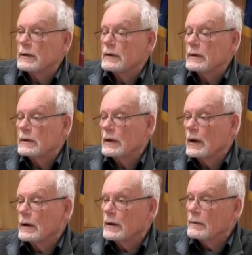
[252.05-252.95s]

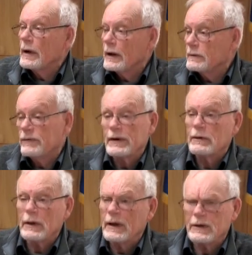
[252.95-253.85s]
and
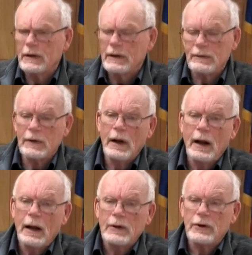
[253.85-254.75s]
federal, I think even.
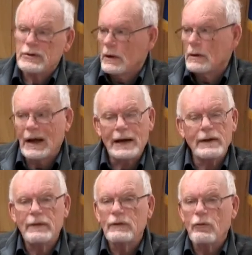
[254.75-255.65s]
There's a lot
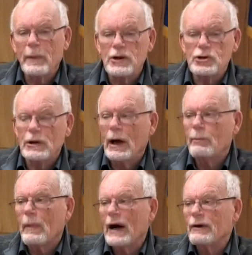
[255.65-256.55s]
of information on
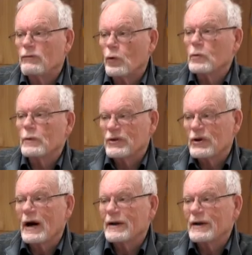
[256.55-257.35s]
My Vote Wisconsin.